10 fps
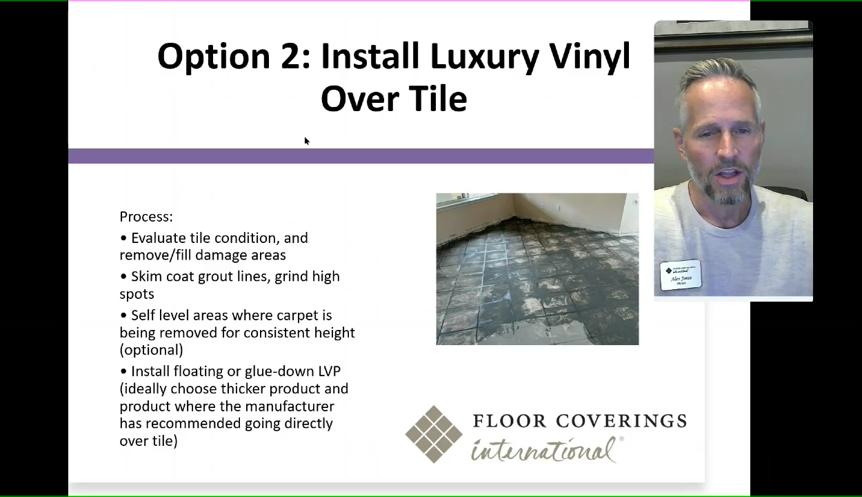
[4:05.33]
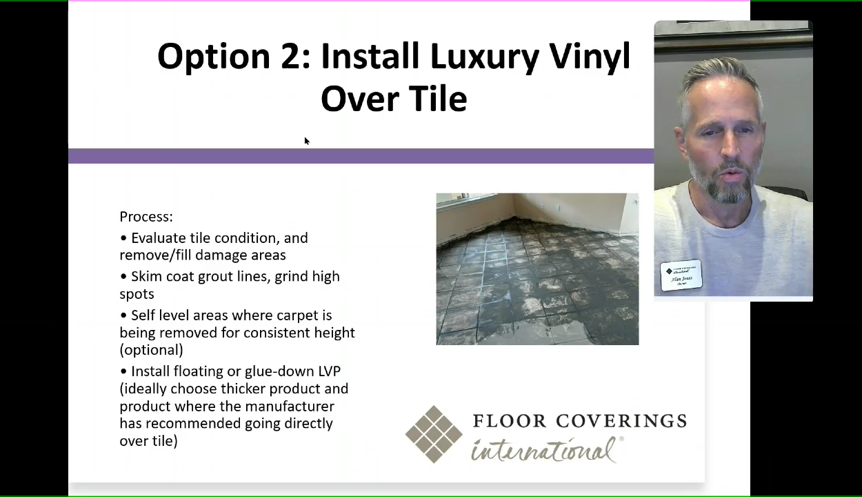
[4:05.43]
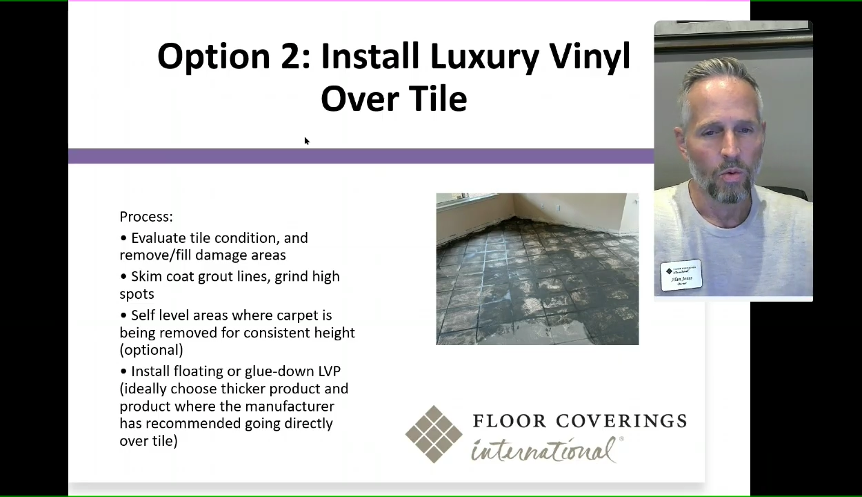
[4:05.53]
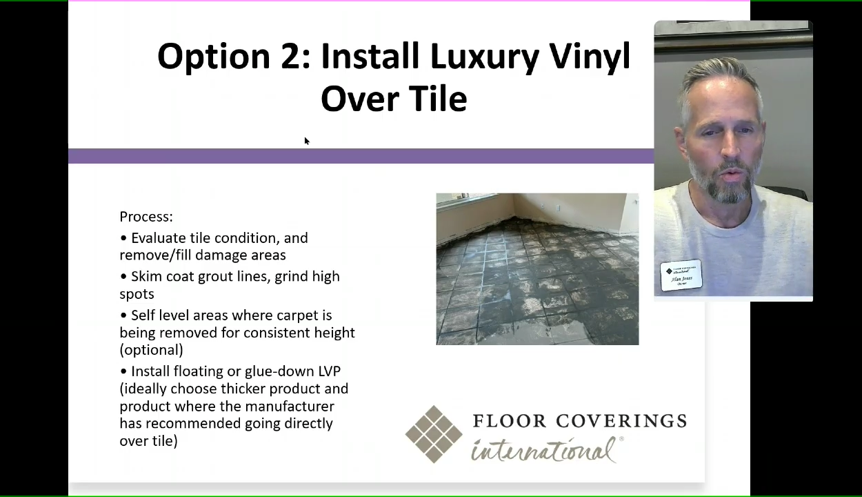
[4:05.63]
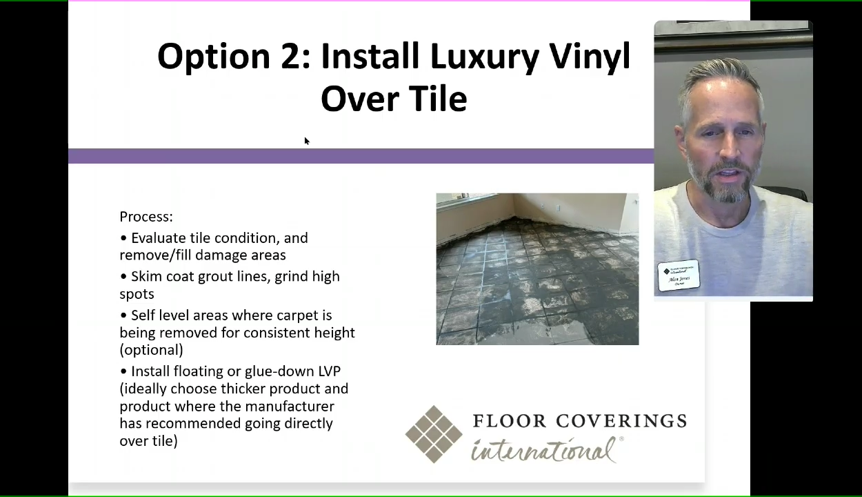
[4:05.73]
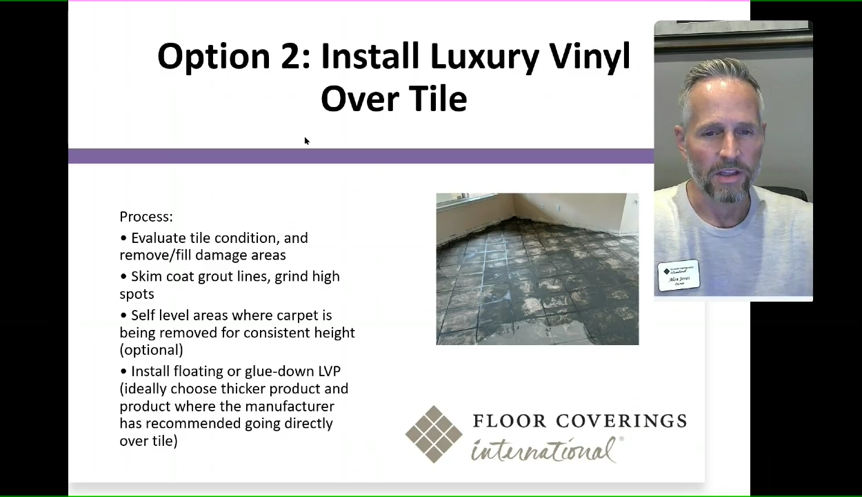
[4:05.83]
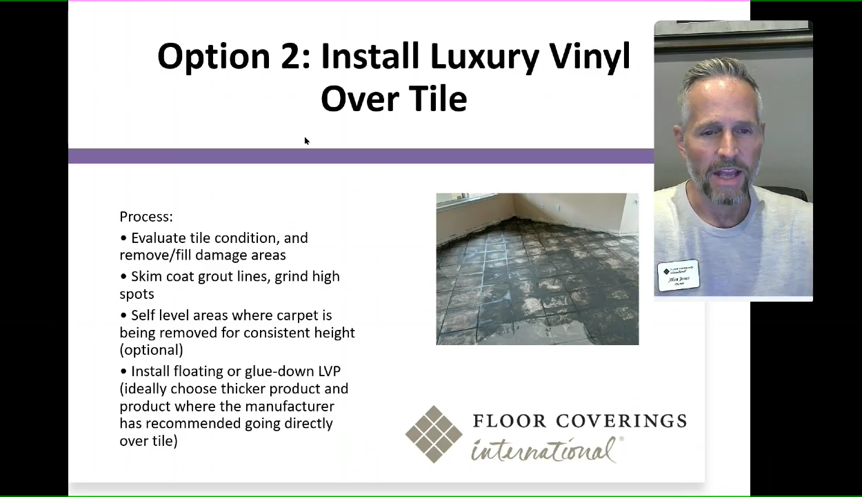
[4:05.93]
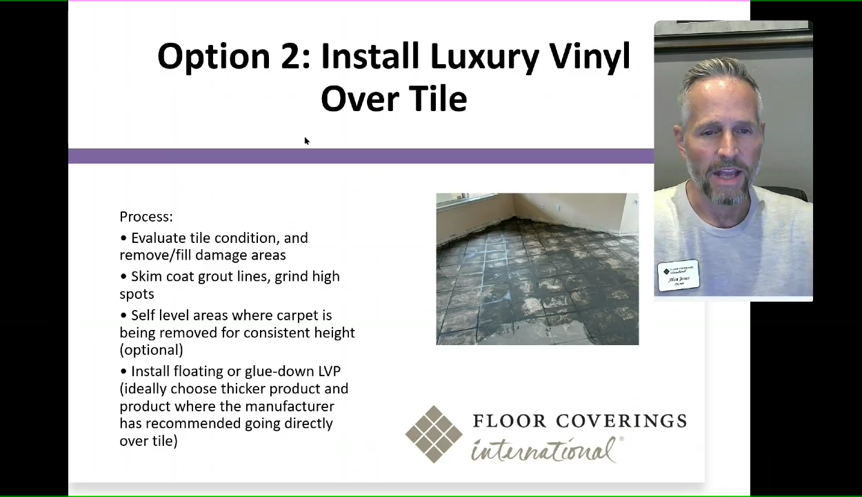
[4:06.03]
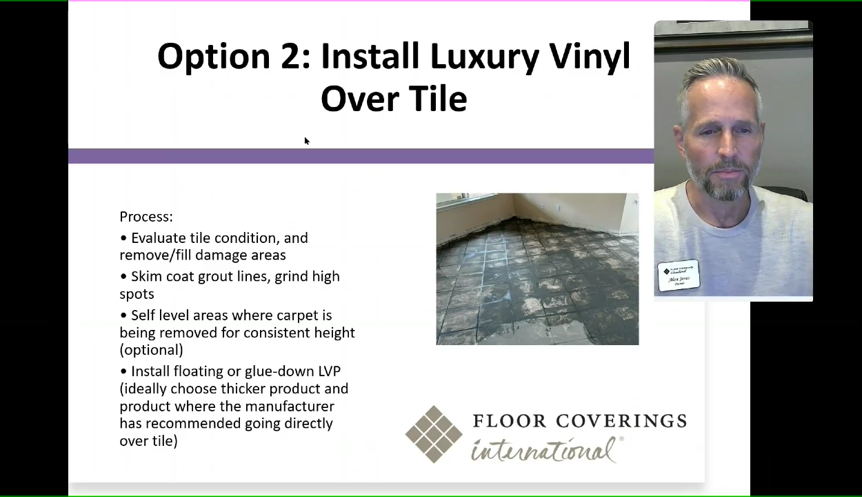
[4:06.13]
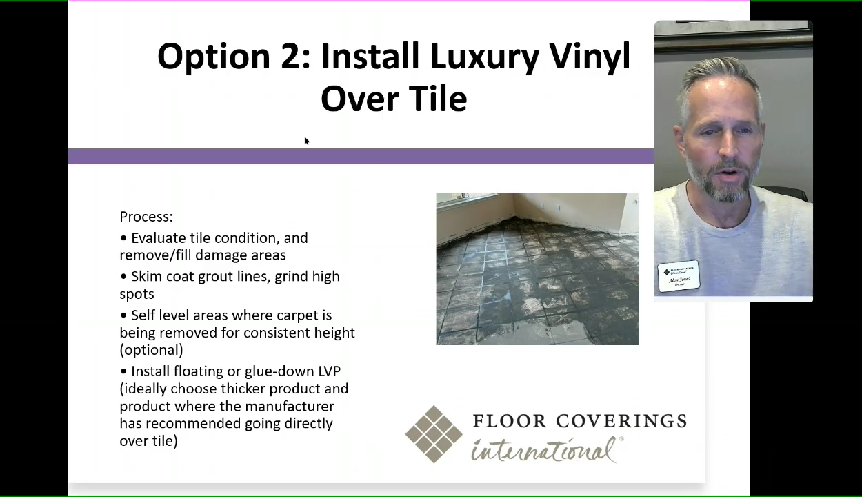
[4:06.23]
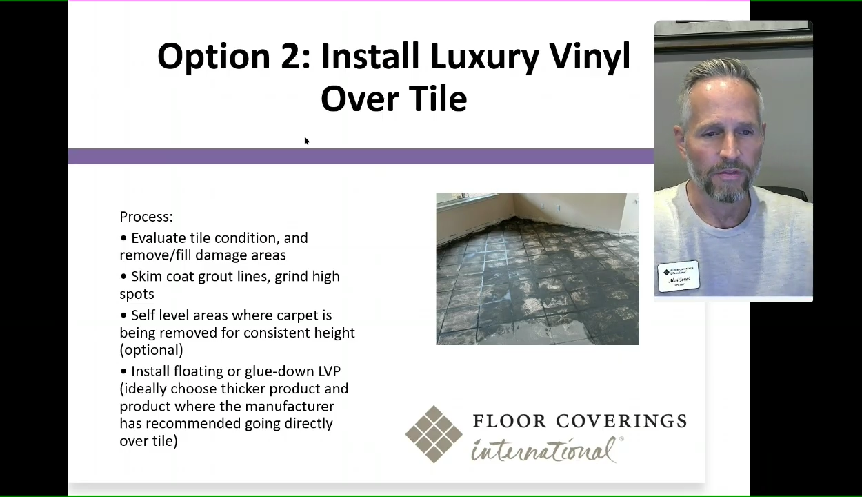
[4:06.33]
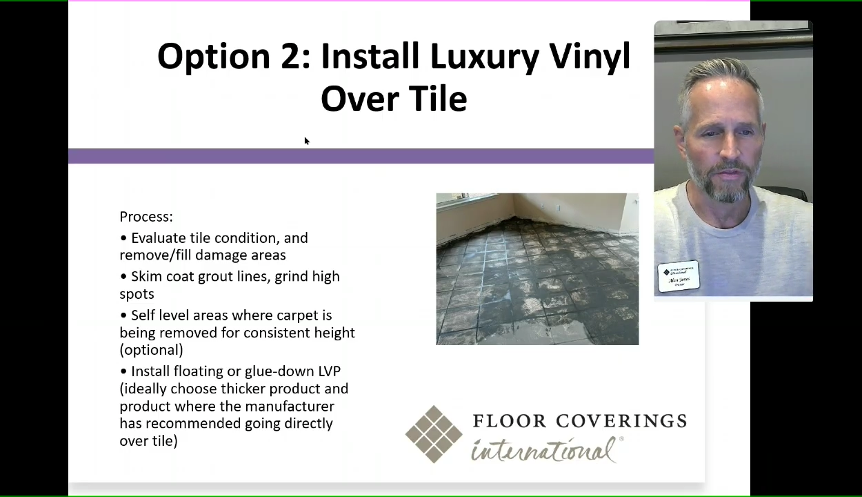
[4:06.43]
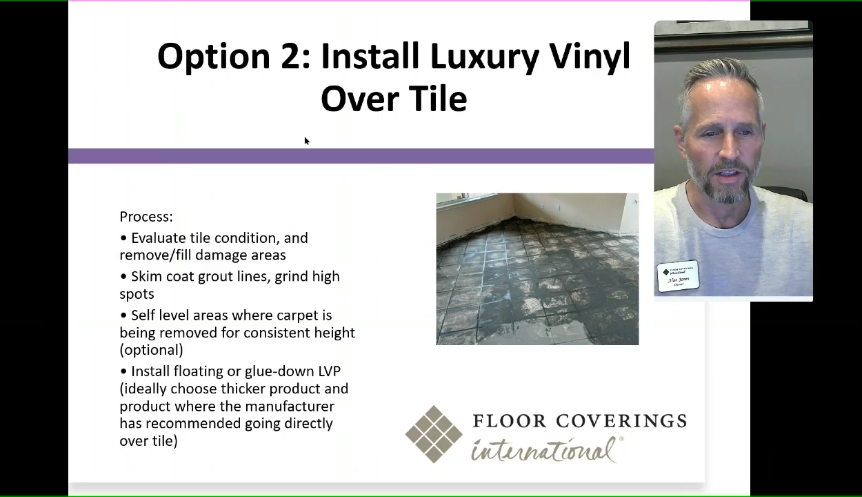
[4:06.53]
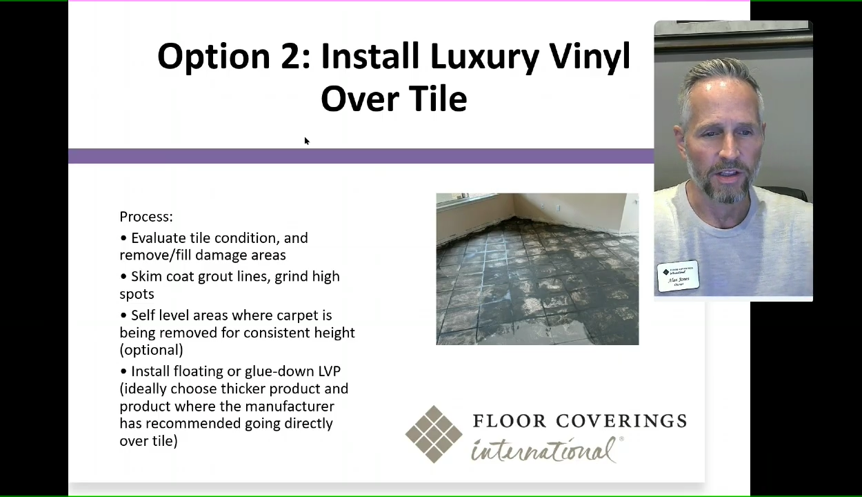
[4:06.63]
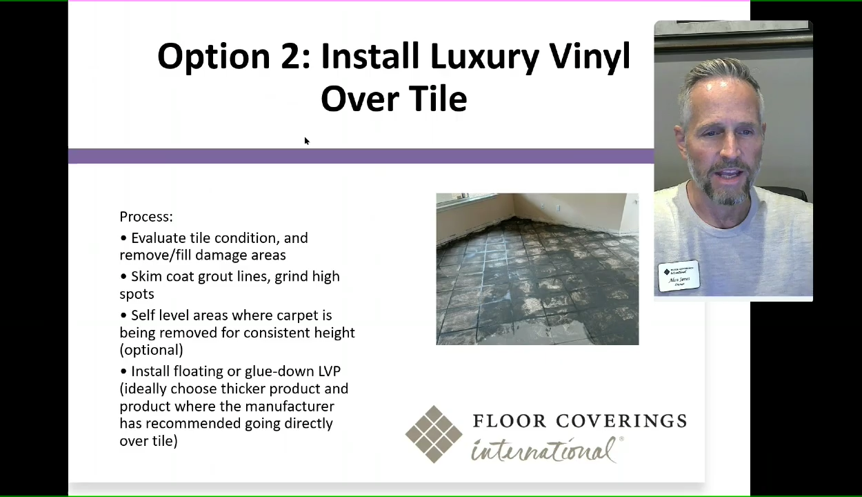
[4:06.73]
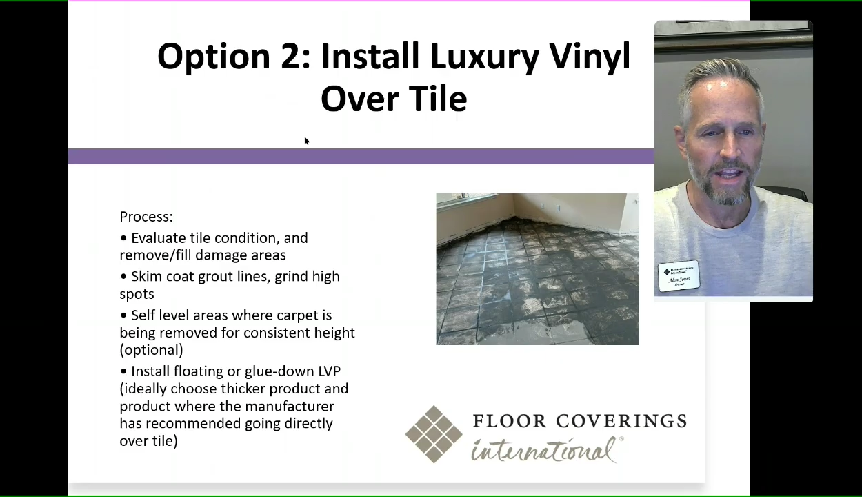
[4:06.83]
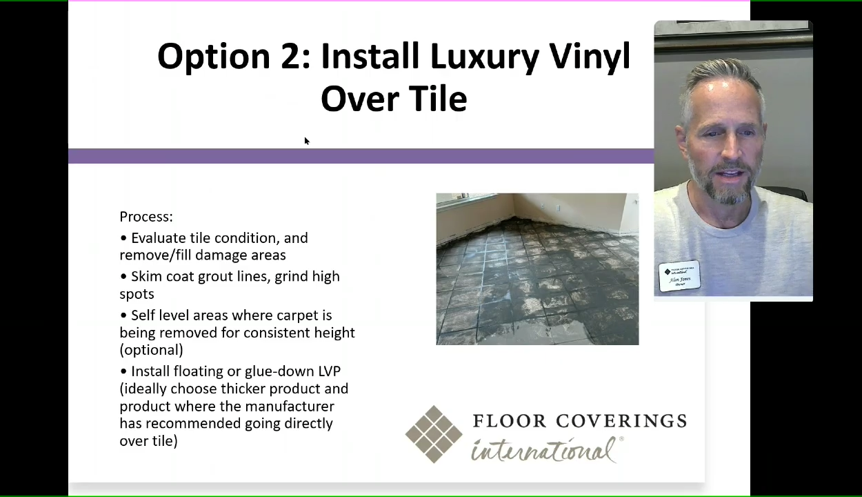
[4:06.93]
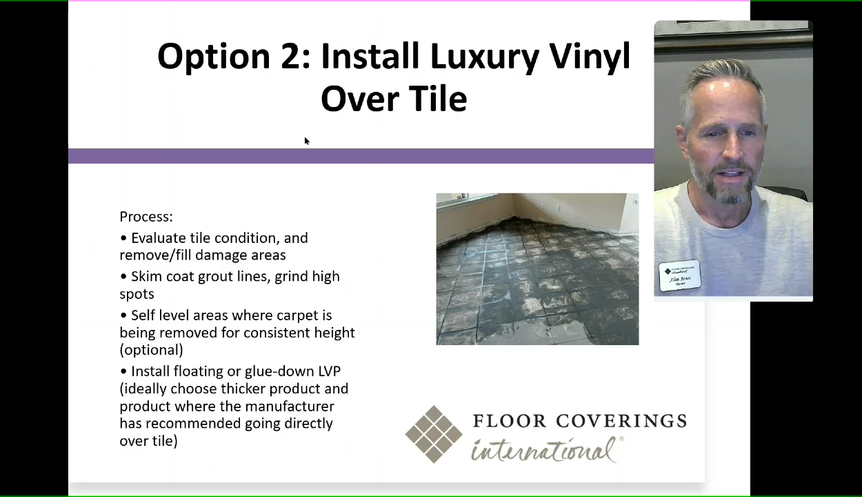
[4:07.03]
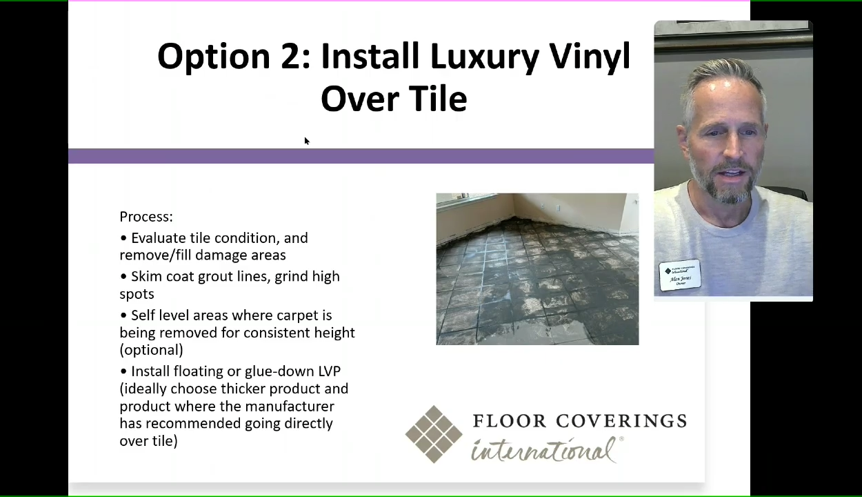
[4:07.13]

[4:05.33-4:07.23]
wasn't laid perfectly.